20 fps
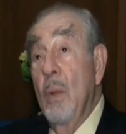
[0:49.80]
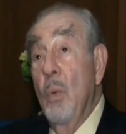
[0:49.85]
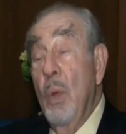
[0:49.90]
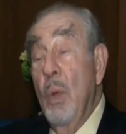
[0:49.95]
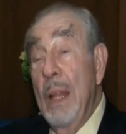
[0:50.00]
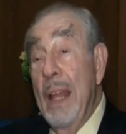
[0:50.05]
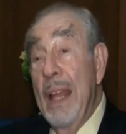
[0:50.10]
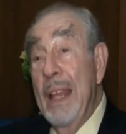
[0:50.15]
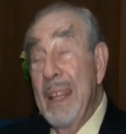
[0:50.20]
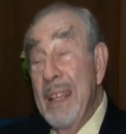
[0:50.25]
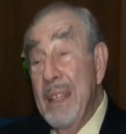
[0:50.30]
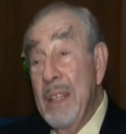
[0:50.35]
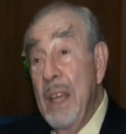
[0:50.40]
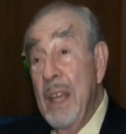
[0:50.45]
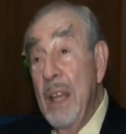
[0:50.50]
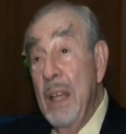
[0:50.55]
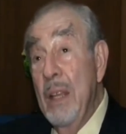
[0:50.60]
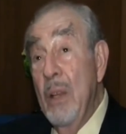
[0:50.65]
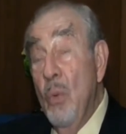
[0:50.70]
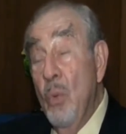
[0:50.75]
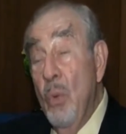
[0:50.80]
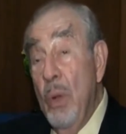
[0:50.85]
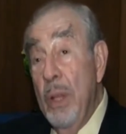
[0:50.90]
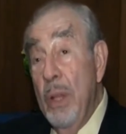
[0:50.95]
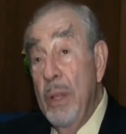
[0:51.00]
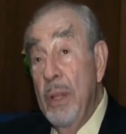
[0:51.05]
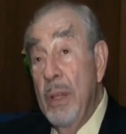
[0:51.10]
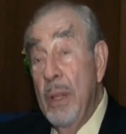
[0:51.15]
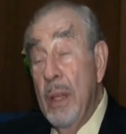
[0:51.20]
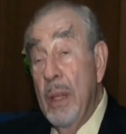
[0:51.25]
Well, I can tell you
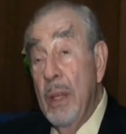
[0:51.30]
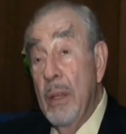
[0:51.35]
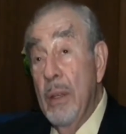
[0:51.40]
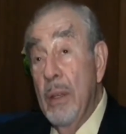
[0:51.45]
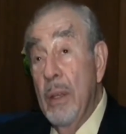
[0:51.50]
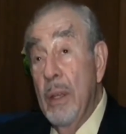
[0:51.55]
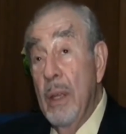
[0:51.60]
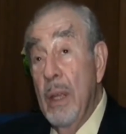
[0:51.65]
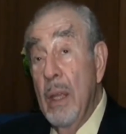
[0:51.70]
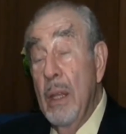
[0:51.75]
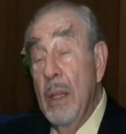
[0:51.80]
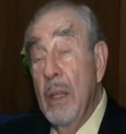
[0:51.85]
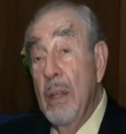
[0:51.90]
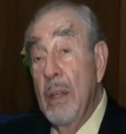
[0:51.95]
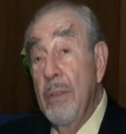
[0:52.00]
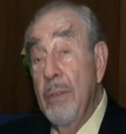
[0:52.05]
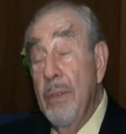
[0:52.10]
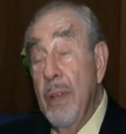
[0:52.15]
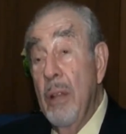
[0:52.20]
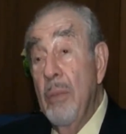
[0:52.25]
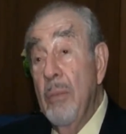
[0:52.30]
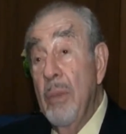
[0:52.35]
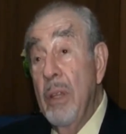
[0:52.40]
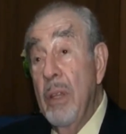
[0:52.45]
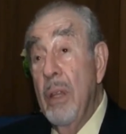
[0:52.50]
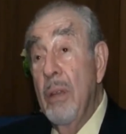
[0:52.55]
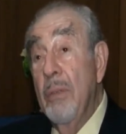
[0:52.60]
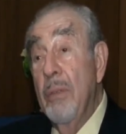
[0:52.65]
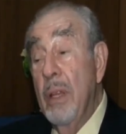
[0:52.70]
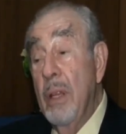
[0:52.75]
one thing. In the
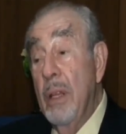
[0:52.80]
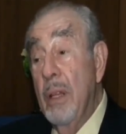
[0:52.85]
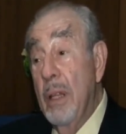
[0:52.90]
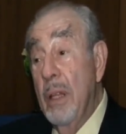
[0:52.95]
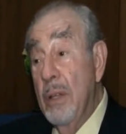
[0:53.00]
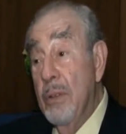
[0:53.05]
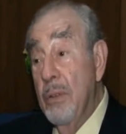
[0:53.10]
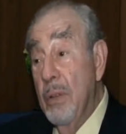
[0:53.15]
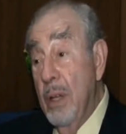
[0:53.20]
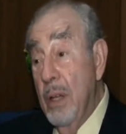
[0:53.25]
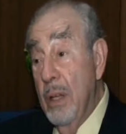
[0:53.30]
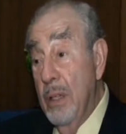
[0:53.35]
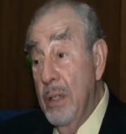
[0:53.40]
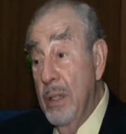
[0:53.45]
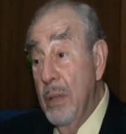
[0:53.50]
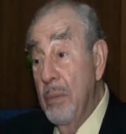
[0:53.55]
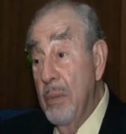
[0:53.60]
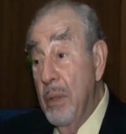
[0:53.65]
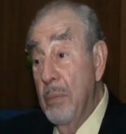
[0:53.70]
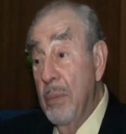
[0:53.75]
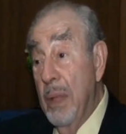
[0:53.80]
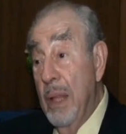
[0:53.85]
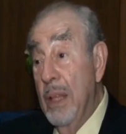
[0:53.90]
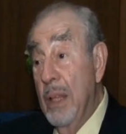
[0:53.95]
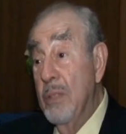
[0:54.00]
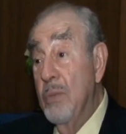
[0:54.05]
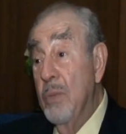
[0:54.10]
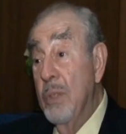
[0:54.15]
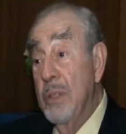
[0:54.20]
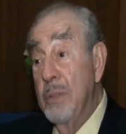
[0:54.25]
development of the electronic dimming
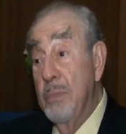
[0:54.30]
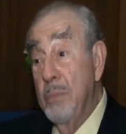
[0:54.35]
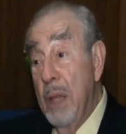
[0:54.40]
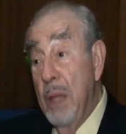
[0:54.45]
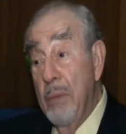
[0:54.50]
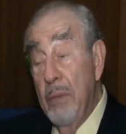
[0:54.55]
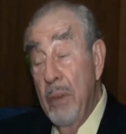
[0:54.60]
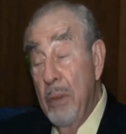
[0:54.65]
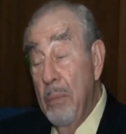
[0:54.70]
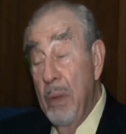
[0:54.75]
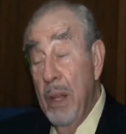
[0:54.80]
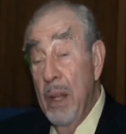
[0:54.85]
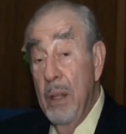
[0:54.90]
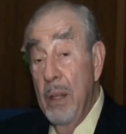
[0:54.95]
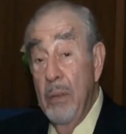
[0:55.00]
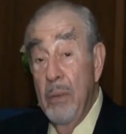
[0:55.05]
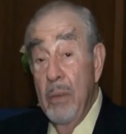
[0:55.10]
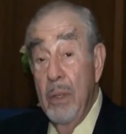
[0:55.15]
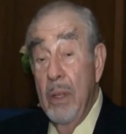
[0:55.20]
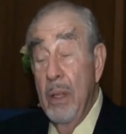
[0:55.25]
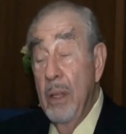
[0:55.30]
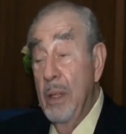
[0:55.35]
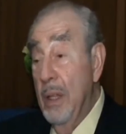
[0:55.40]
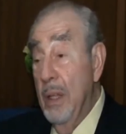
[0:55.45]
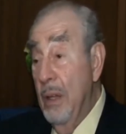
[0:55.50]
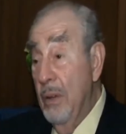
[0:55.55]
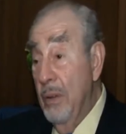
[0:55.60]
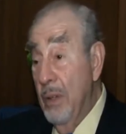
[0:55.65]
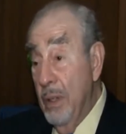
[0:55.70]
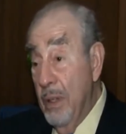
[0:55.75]
ballast, which everybody
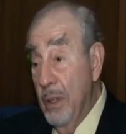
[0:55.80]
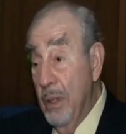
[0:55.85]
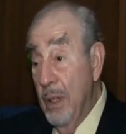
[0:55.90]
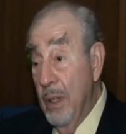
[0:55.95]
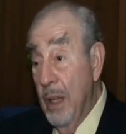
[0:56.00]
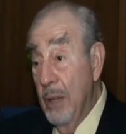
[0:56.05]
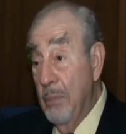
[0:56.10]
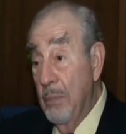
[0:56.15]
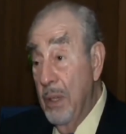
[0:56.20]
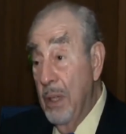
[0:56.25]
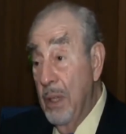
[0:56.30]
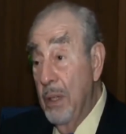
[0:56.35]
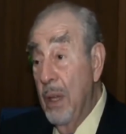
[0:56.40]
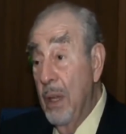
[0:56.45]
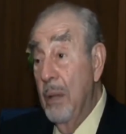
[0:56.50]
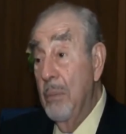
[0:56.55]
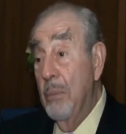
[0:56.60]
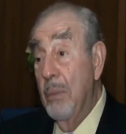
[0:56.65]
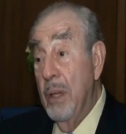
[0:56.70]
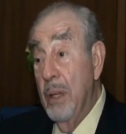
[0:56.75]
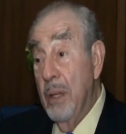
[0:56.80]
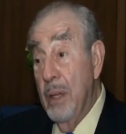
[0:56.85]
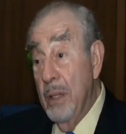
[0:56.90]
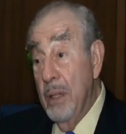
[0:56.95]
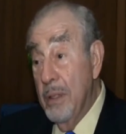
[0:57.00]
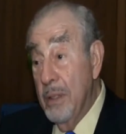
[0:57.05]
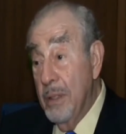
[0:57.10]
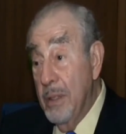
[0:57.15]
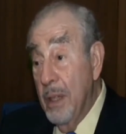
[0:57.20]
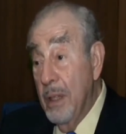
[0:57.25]
declared it could not be done, but it
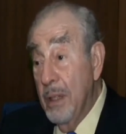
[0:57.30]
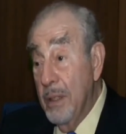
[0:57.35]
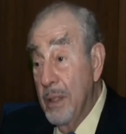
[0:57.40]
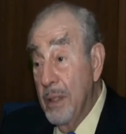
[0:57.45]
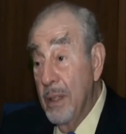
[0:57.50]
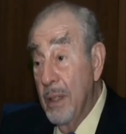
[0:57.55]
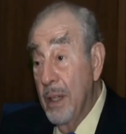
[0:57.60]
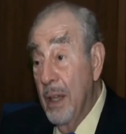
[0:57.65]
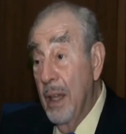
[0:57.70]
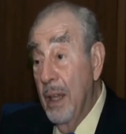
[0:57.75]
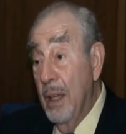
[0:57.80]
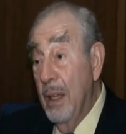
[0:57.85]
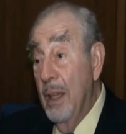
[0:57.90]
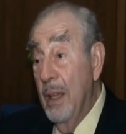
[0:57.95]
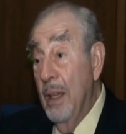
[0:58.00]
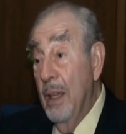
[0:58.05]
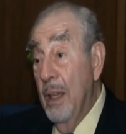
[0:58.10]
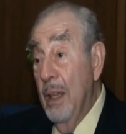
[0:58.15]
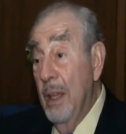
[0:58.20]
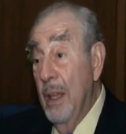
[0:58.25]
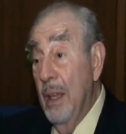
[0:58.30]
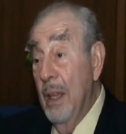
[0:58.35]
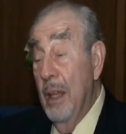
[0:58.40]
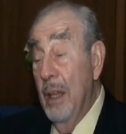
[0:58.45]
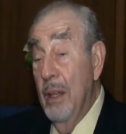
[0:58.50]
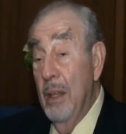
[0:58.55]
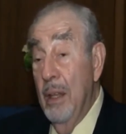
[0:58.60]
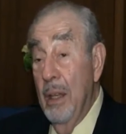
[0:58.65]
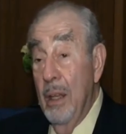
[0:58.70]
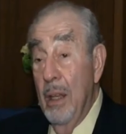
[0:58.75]
is done today,
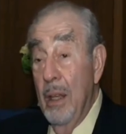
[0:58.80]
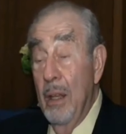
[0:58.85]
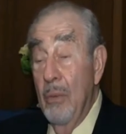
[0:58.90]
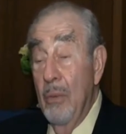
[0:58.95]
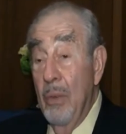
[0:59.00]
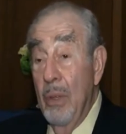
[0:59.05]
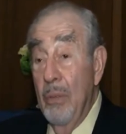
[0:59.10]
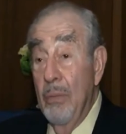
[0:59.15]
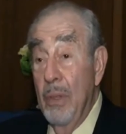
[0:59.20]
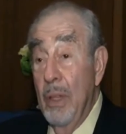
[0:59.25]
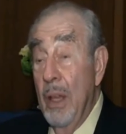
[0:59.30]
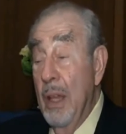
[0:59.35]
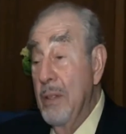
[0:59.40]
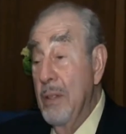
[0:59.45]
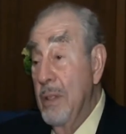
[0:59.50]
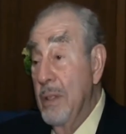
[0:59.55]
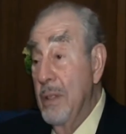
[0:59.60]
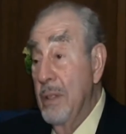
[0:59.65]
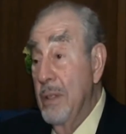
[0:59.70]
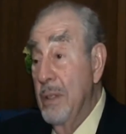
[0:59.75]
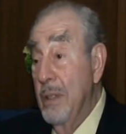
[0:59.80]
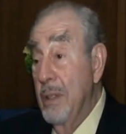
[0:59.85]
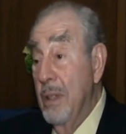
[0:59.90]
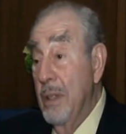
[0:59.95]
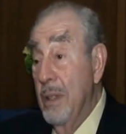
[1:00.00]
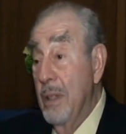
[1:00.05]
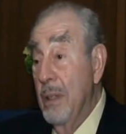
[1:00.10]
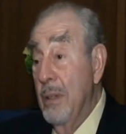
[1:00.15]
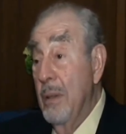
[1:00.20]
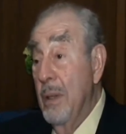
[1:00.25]
and, and we've licensed
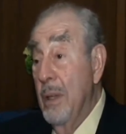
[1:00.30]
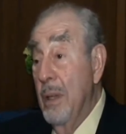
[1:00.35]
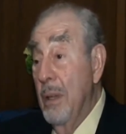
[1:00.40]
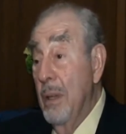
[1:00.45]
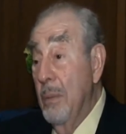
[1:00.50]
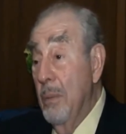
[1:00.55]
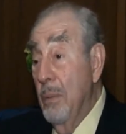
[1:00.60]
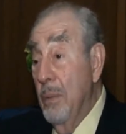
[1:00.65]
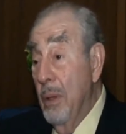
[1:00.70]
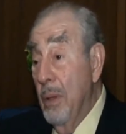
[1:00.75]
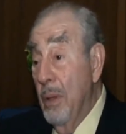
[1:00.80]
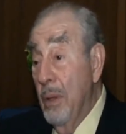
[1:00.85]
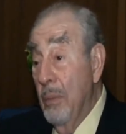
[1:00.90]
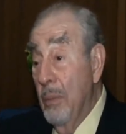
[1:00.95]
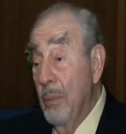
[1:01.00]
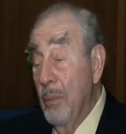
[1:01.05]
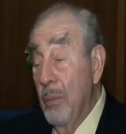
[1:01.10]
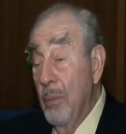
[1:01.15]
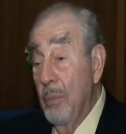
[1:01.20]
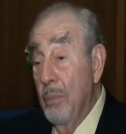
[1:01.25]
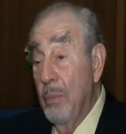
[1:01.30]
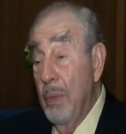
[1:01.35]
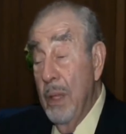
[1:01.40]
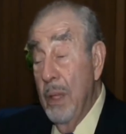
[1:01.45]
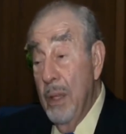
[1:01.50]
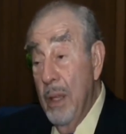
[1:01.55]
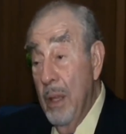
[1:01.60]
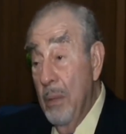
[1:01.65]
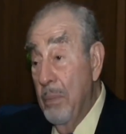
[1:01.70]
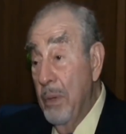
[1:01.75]
uh, uh,
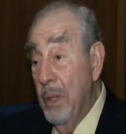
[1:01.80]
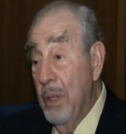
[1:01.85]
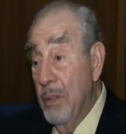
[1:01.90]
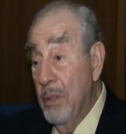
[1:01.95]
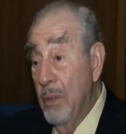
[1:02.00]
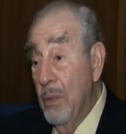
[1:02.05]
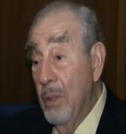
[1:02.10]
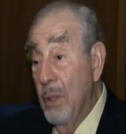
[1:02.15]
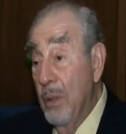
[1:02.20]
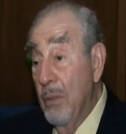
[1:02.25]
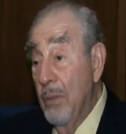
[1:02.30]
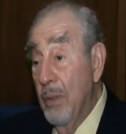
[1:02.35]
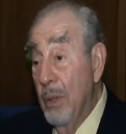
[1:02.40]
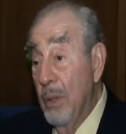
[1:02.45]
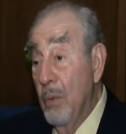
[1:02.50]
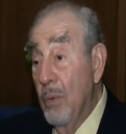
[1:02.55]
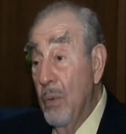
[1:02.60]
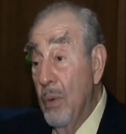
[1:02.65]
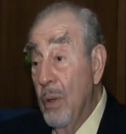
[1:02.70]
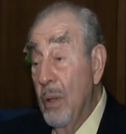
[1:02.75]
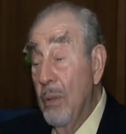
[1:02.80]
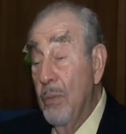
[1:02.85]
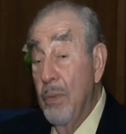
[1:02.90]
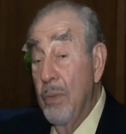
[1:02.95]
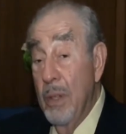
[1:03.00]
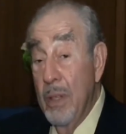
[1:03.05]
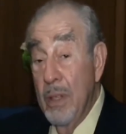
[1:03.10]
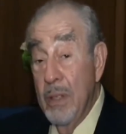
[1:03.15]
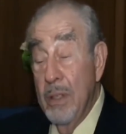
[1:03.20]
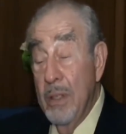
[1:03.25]
big companies all over the
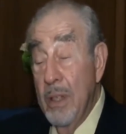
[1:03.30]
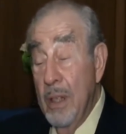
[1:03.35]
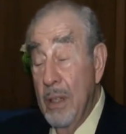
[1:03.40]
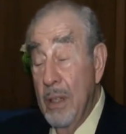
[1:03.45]
world for this